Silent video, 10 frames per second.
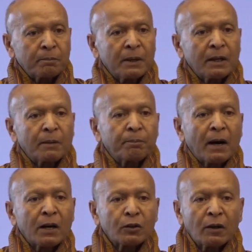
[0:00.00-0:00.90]
being a
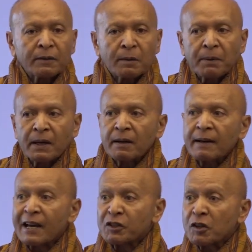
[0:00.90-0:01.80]
part of the big
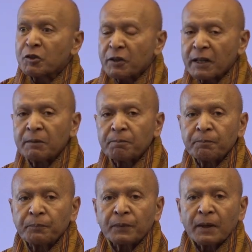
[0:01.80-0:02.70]
national dream,
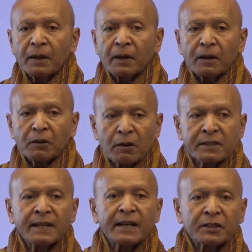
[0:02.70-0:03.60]

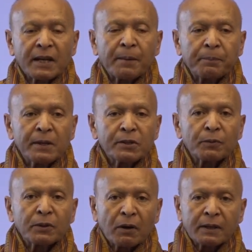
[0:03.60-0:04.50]
gross national happiness,
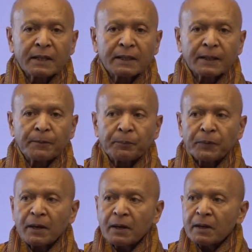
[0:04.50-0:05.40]
we thought that
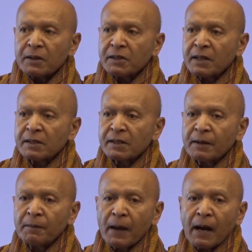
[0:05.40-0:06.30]
since
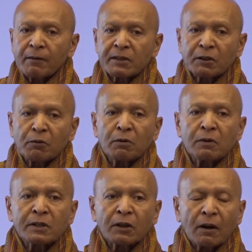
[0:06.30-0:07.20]
our
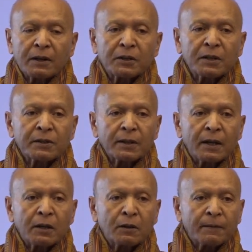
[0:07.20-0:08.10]
schools, colleges,
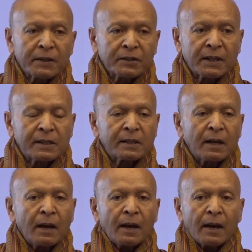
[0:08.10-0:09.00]
and universities
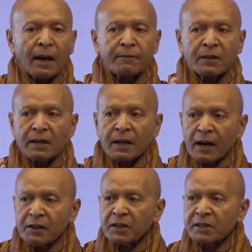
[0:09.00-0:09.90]
have the
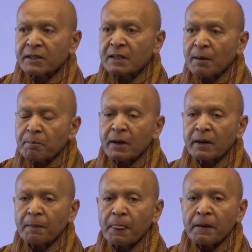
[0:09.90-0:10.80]
largest
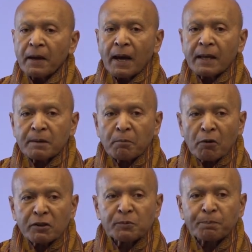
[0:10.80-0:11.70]
number and the
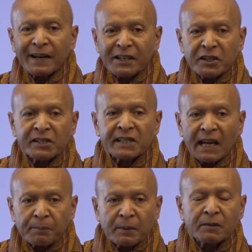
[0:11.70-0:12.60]
most precious
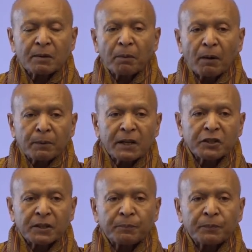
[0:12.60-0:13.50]
segment of the
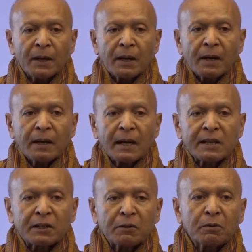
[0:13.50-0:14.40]
population in our
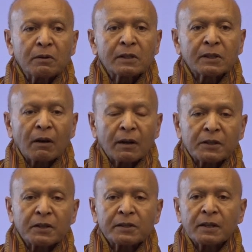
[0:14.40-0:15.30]
schools,
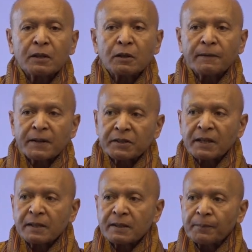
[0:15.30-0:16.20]
colleges, and
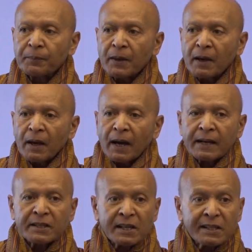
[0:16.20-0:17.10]
universities,
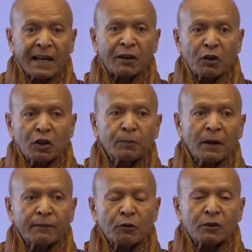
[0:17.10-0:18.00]
and since they're going to be
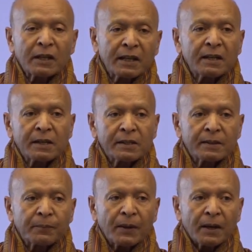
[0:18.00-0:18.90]
our future
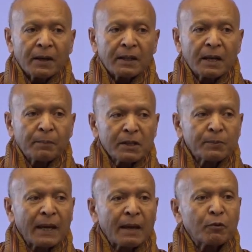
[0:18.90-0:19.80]
leaders, they must
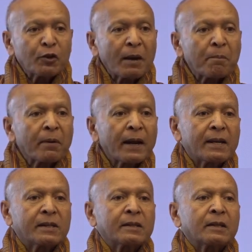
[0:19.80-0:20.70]
be able to
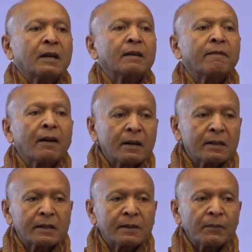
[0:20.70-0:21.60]
embrace in
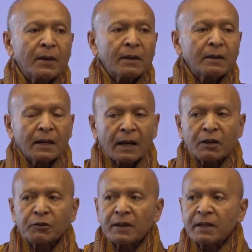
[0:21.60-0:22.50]
advance the
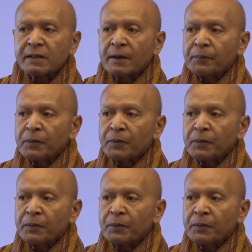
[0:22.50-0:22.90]
country's